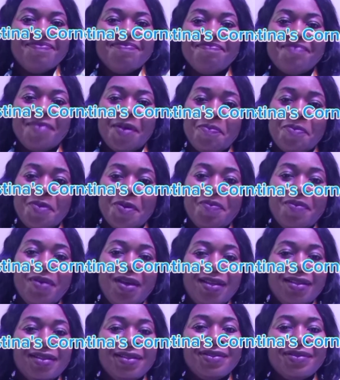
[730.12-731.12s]

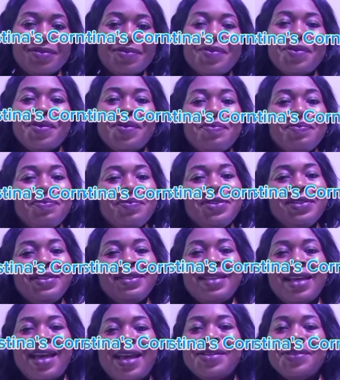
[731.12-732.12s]
Peppermint, most
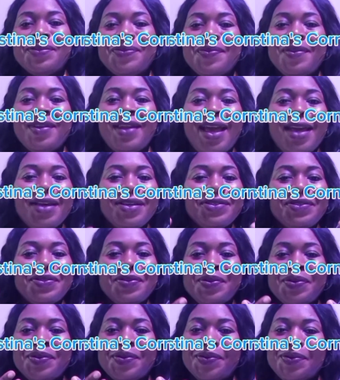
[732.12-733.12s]
times we like
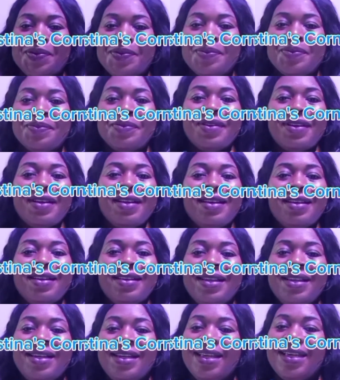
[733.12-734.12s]
to
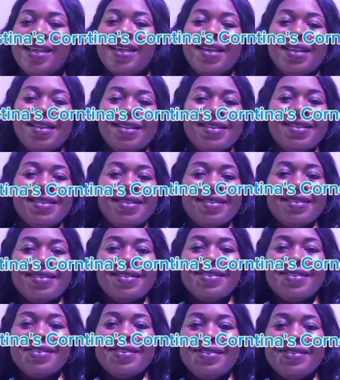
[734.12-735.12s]
lick it
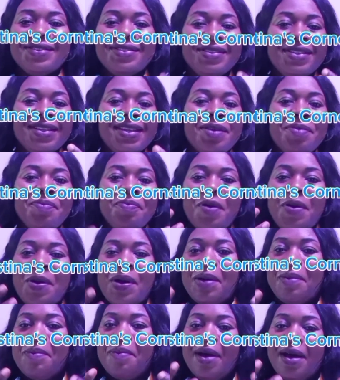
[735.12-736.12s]
to keep
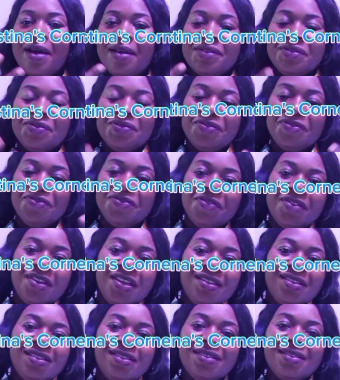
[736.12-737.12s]
our mouth
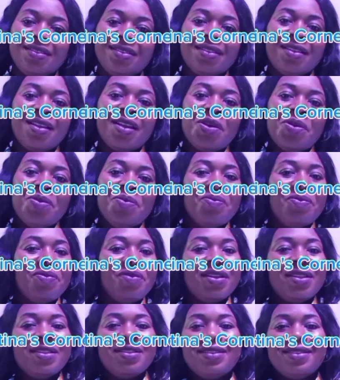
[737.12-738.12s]
refreshed,
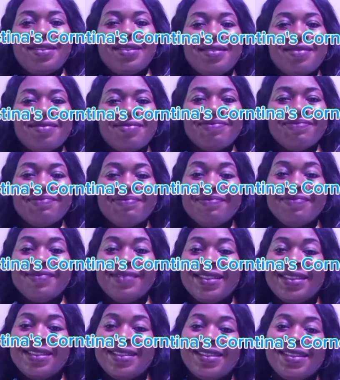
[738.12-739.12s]
but
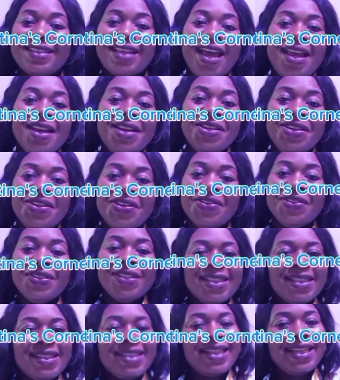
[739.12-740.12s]
the sad
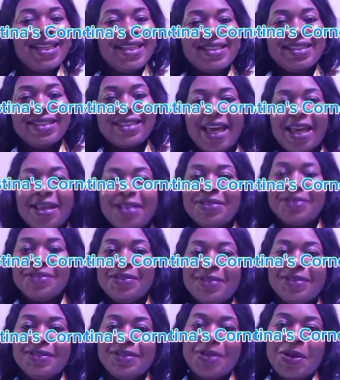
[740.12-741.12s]
news, it's time to
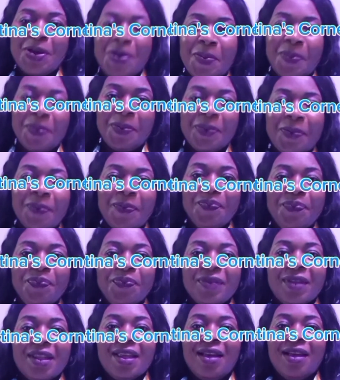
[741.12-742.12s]
stop.
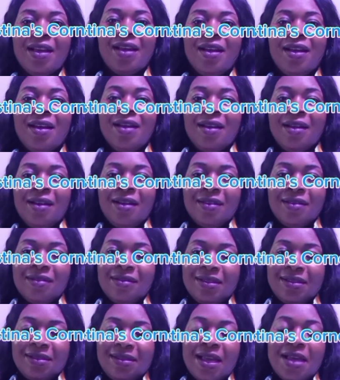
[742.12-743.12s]

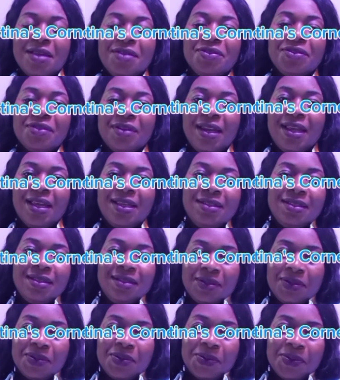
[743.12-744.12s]
It's time to let
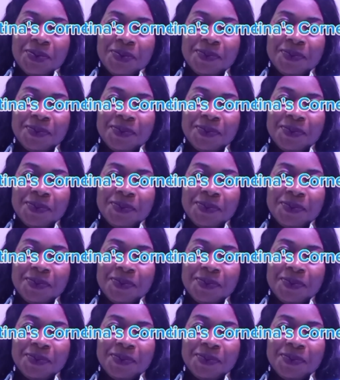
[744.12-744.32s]
it go.